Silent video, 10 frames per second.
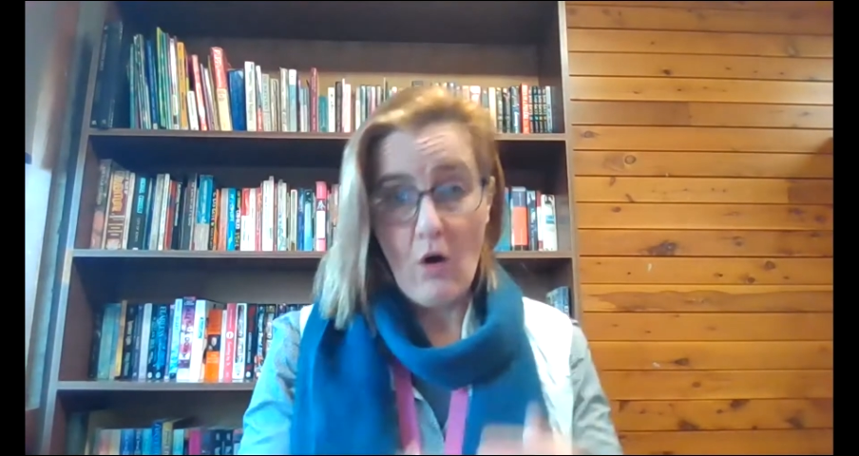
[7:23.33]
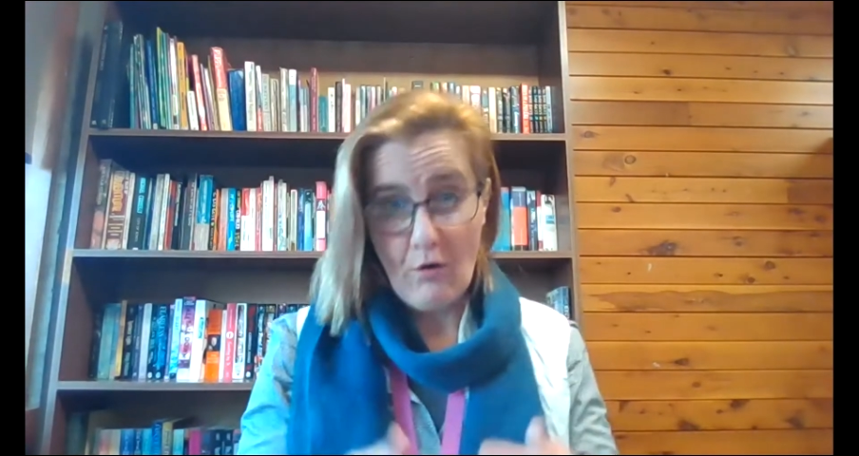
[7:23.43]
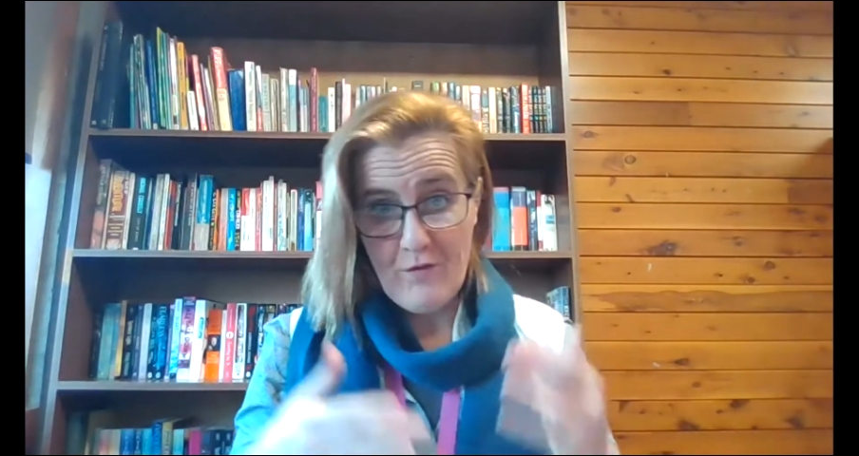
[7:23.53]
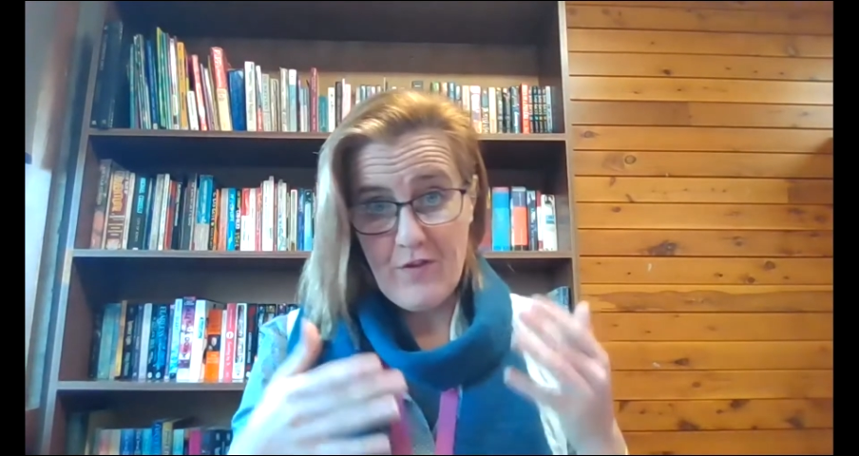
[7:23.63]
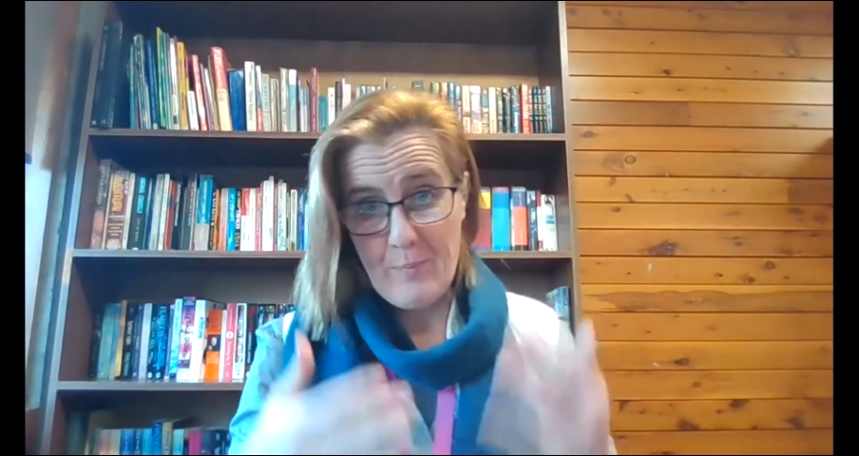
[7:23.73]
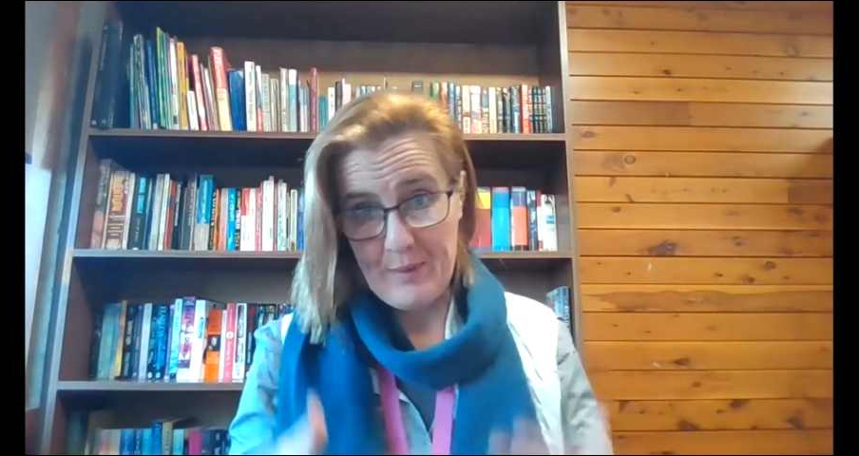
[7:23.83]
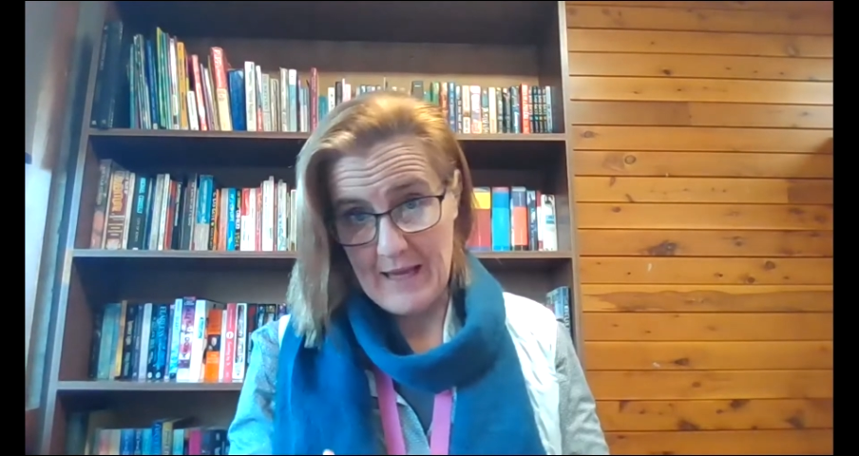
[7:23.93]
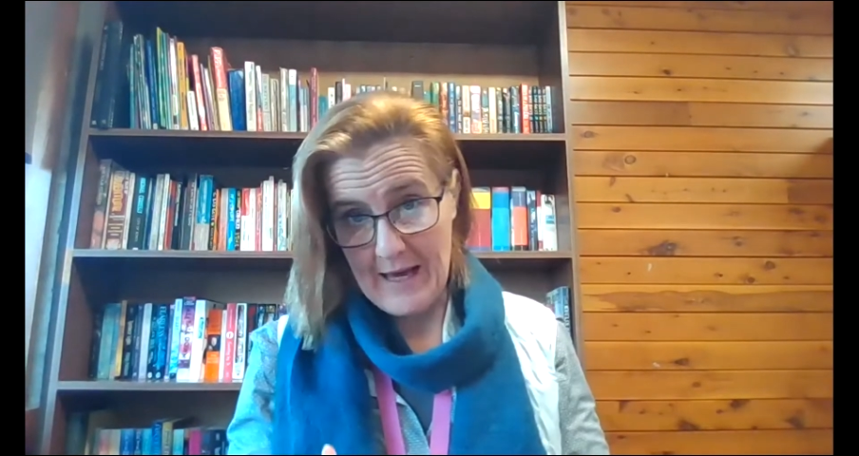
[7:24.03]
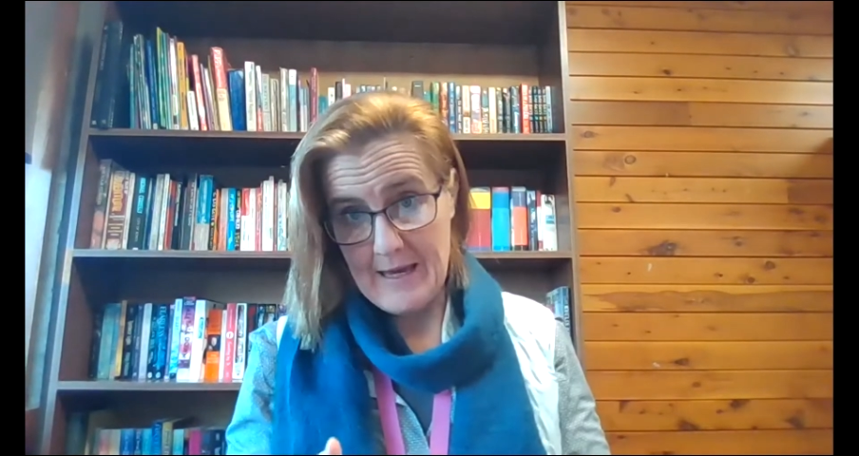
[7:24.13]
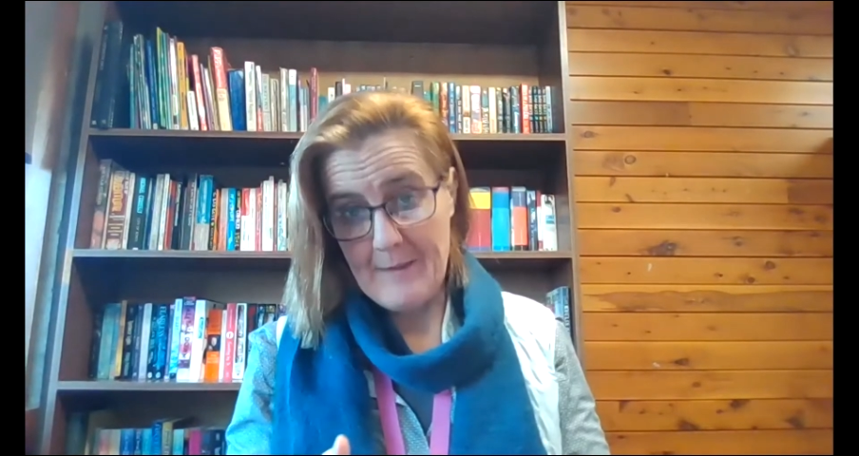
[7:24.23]
of the
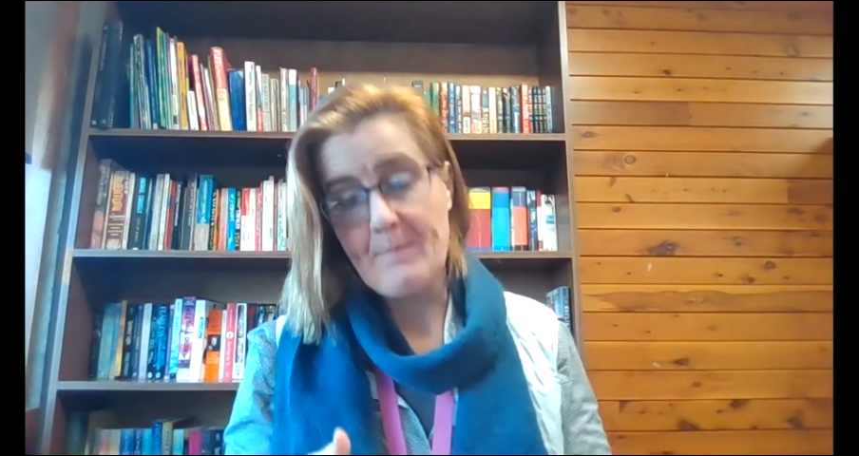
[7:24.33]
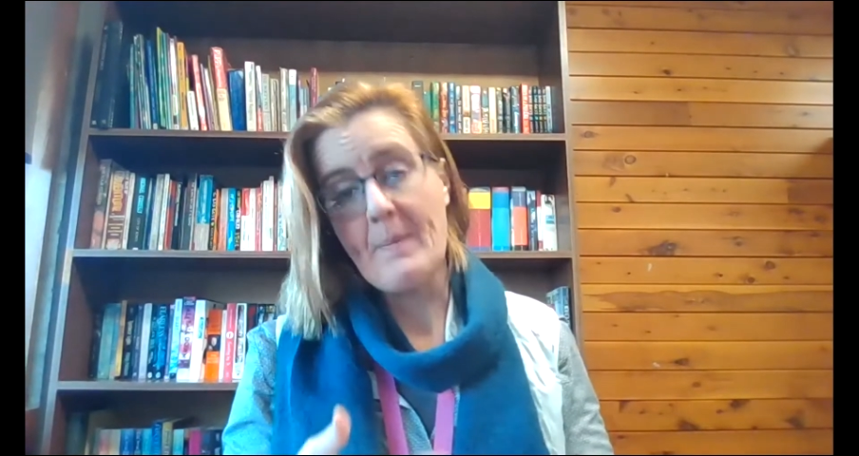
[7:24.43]
play,